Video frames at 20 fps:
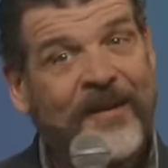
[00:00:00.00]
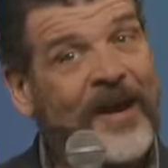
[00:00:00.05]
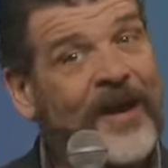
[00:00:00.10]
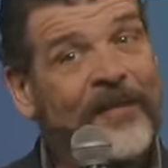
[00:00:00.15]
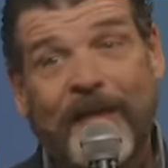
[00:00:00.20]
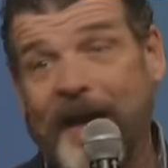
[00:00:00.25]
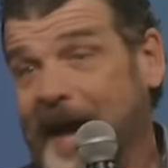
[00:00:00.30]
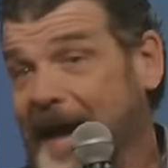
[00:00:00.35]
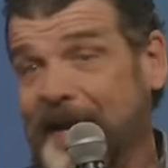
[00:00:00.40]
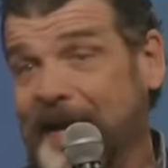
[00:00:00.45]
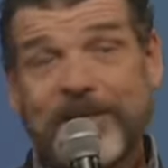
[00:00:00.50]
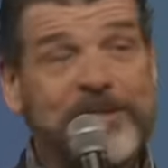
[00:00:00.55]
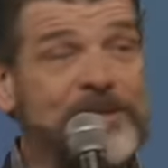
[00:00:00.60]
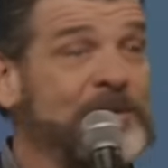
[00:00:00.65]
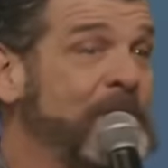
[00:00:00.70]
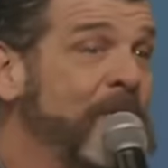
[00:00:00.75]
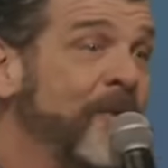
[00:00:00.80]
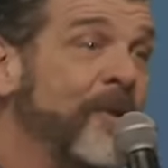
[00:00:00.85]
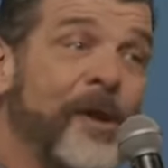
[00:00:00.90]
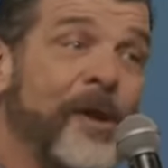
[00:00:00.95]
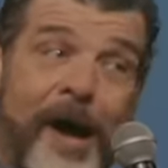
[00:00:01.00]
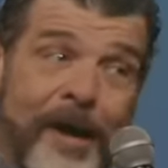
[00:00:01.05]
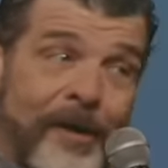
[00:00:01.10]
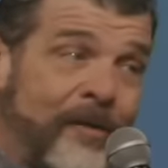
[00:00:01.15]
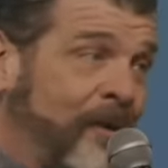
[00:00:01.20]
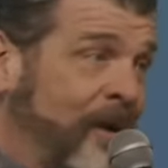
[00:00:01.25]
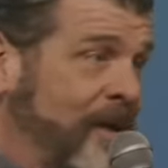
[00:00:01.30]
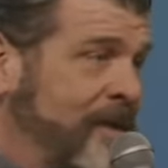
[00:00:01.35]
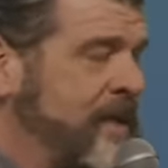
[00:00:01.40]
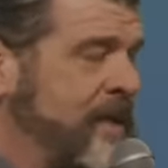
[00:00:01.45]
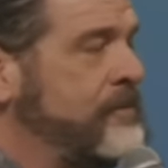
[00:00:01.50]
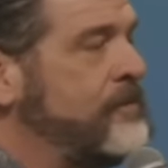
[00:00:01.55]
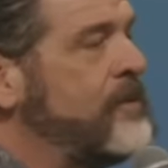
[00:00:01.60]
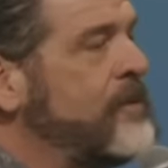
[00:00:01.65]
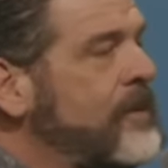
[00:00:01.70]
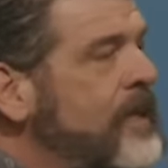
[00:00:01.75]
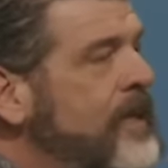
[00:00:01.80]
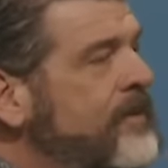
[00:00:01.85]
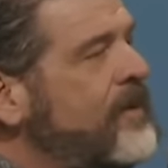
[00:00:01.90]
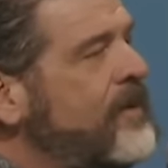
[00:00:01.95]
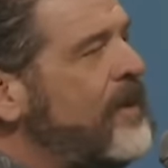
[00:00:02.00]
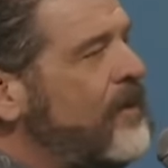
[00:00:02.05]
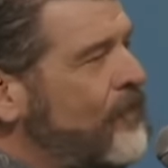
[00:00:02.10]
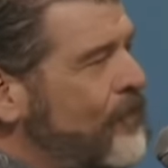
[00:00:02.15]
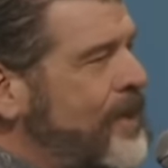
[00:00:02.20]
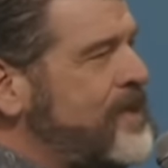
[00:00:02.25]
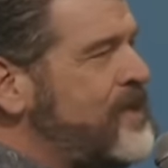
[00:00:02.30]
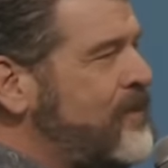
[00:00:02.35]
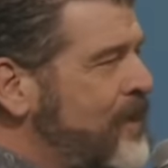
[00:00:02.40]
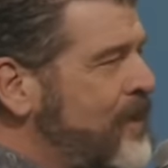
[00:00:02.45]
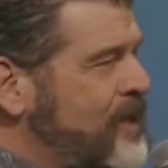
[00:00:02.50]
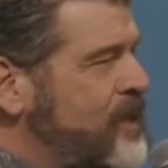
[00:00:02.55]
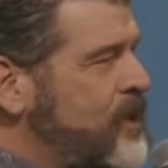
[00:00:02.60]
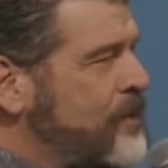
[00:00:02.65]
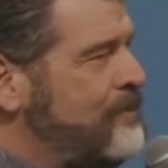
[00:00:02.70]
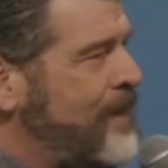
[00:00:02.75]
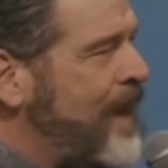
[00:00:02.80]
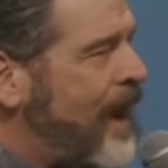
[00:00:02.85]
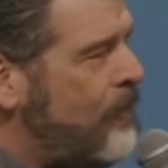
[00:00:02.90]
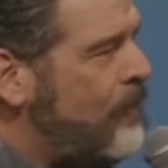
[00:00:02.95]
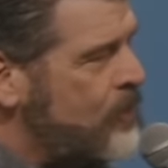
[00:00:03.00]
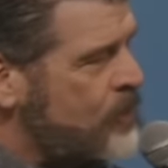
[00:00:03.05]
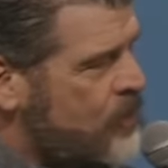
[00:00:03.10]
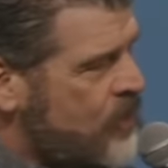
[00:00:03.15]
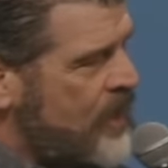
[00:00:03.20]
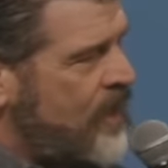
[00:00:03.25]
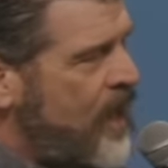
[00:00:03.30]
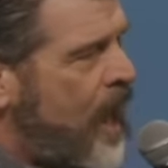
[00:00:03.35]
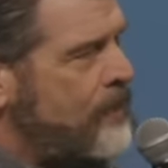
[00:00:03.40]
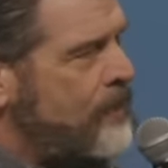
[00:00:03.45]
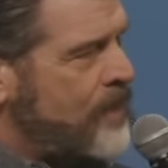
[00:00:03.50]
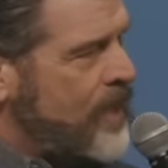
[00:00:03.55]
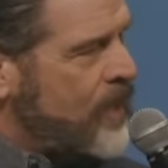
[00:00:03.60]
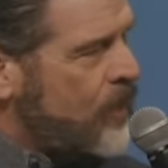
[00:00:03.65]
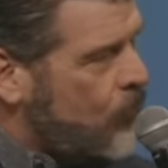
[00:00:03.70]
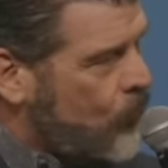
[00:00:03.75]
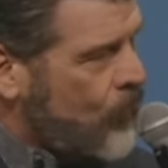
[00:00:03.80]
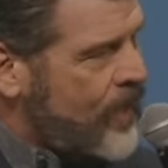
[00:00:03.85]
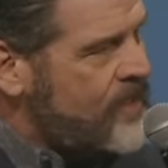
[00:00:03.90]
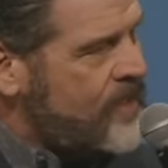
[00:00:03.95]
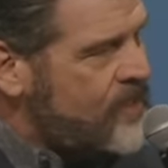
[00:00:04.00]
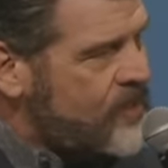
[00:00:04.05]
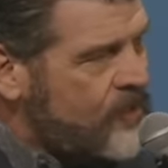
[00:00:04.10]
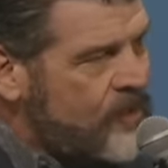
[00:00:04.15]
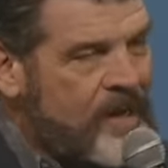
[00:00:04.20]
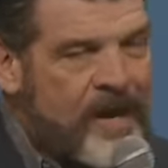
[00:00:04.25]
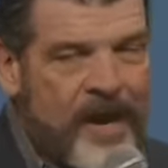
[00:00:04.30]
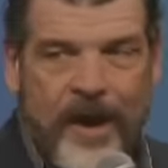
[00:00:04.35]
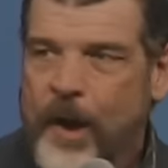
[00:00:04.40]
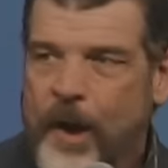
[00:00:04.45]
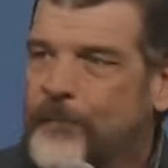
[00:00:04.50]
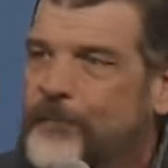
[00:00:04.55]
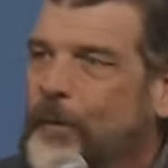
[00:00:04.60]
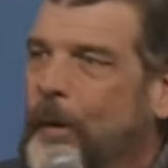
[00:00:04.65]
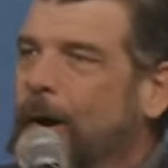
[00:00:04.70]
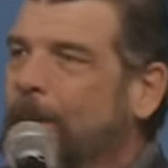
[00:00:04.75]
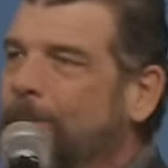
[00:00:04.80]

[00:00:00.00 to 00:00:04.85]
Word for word: And that is not crazy. Believing in resurrection power should not be crazy for a